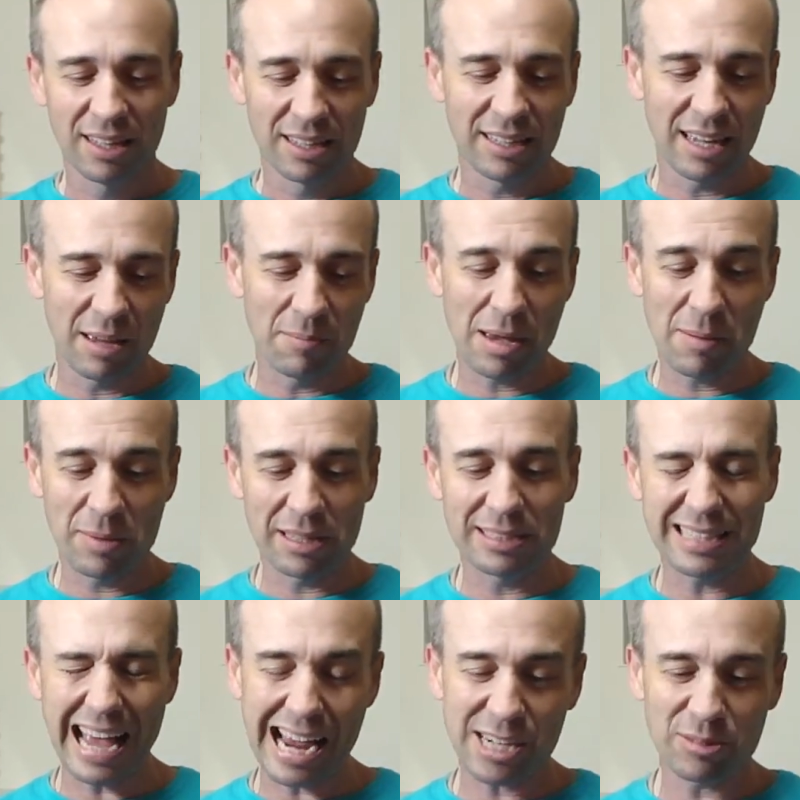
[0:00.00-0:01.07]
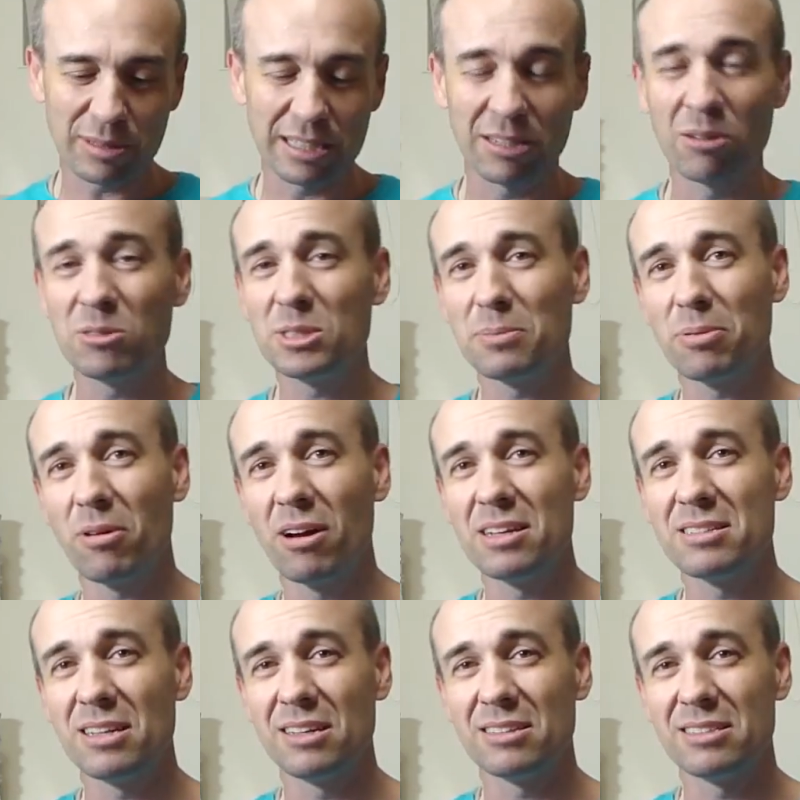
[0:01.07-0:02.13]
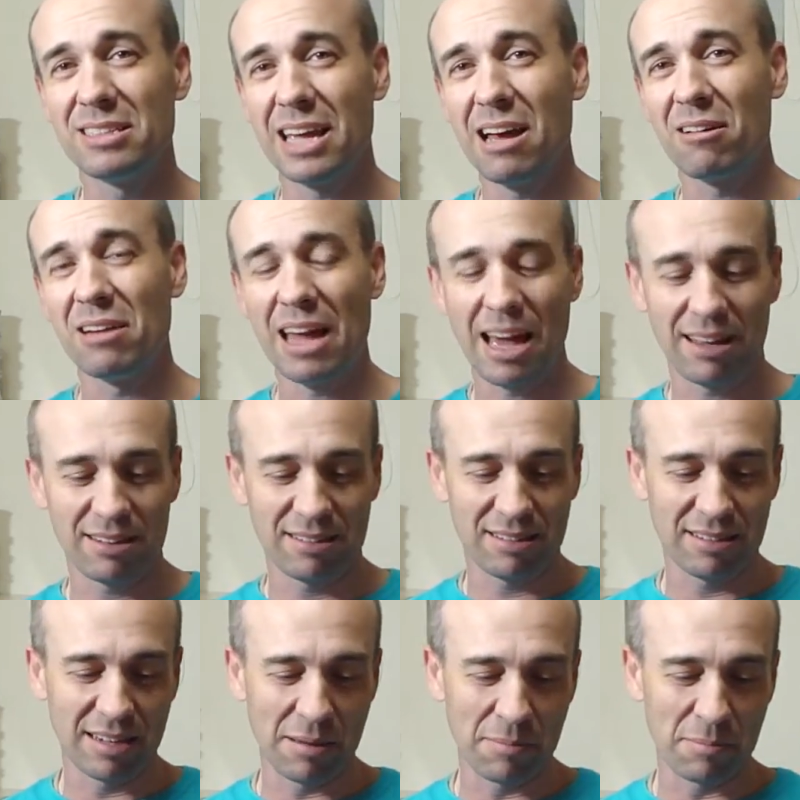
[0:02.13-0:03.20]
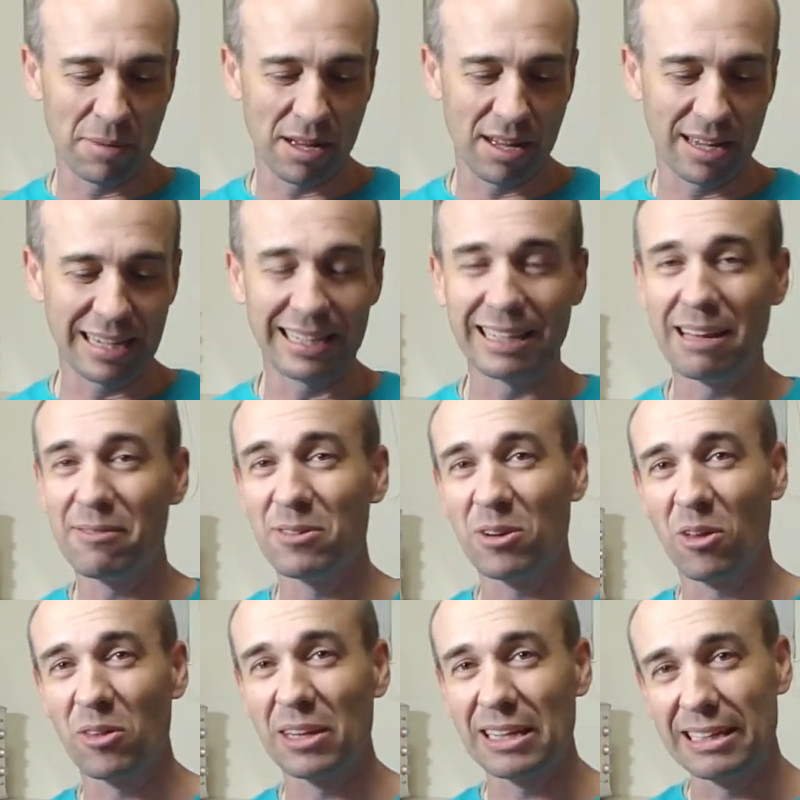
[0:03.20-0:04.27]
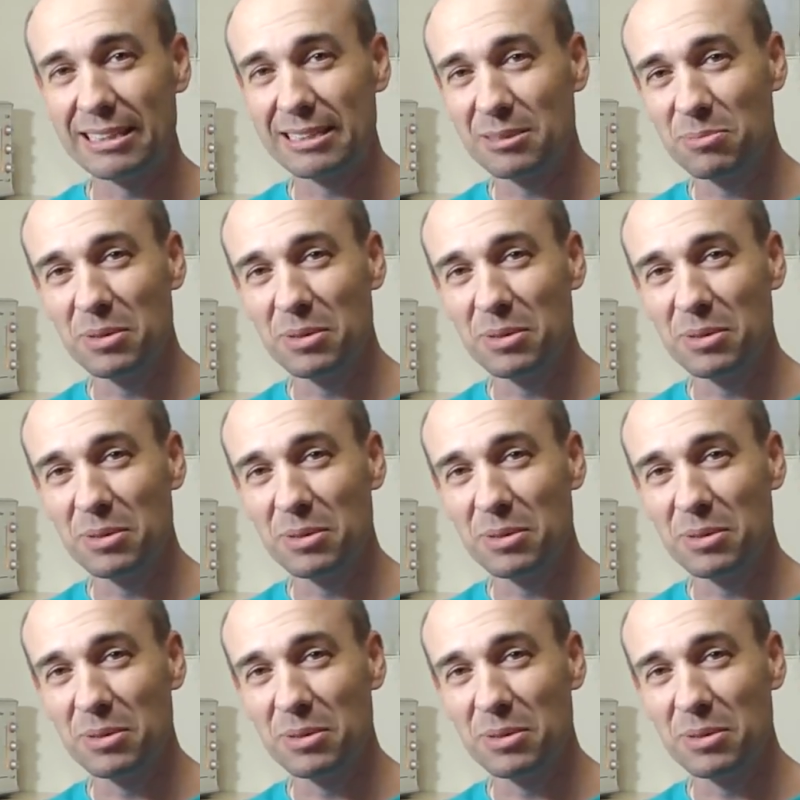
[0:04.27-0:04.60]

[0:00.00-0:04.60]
yeah, maybe it's actually no surprise that it's down at number 11 on the list.